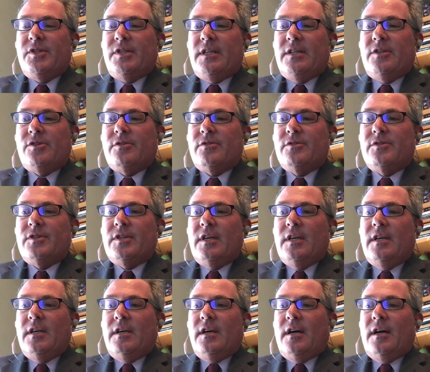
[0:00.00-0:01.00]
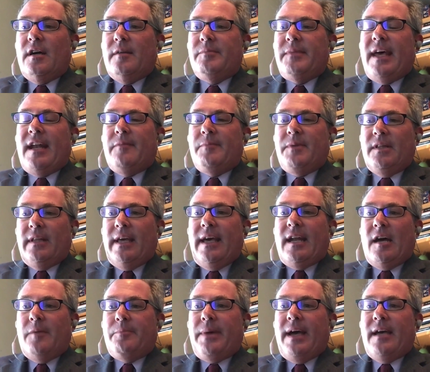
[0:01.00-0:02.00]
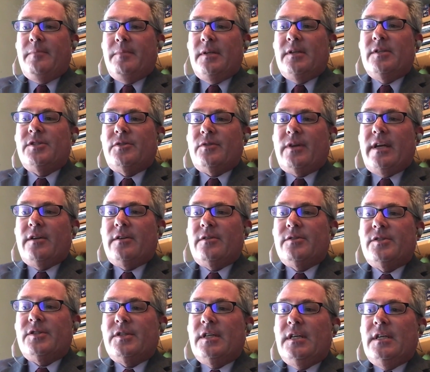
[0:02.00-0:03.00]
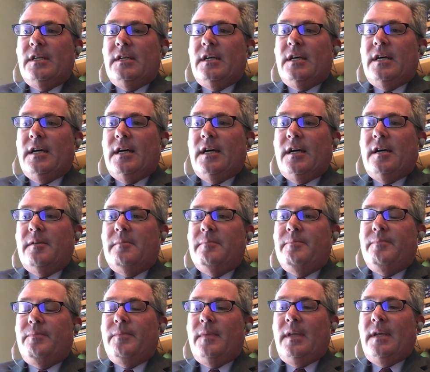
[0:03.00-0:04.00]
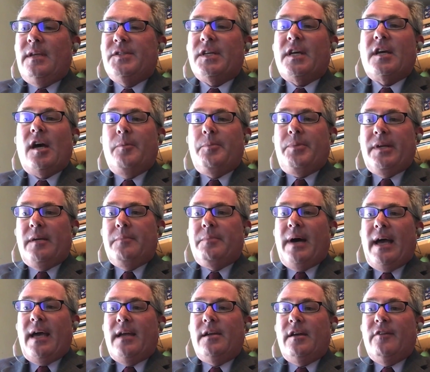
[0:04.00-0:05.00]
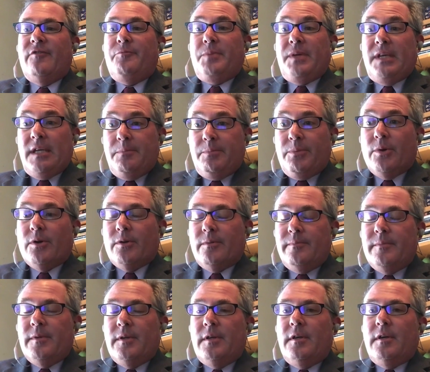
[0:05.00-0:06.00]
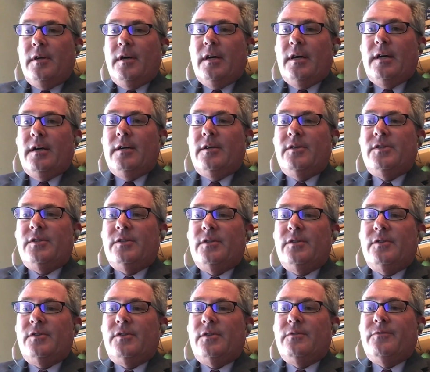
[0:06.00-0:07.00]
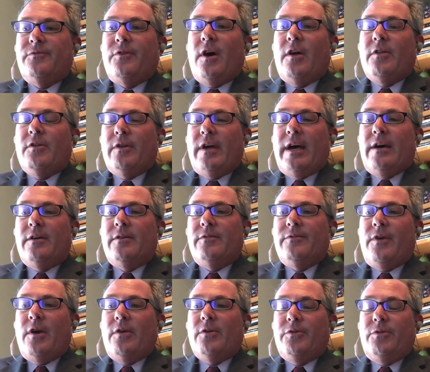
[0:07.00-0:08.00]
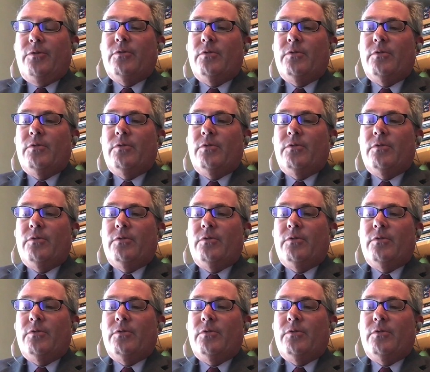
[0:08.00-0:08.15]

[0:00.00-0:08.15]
procedures that have been laid out by administrators is accompanied by enough people to follow